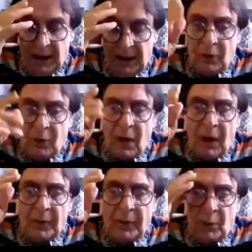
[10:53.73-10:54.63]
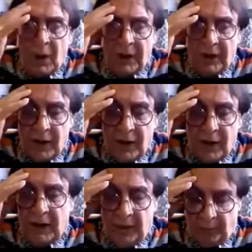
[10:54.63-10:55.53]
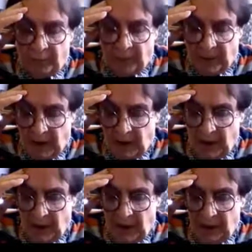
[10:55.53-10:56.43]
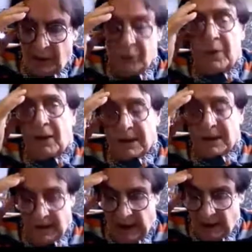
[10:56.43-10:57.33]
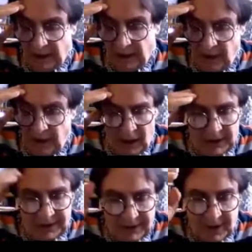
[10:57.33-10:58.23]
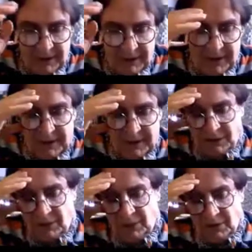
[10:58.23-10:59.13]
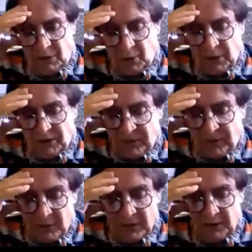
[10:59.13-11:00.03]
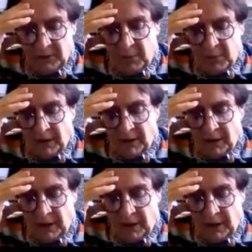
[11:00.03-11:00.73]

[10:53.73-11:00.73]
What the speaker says: In OIP 130 in 2008, I suggested that Susa was founded by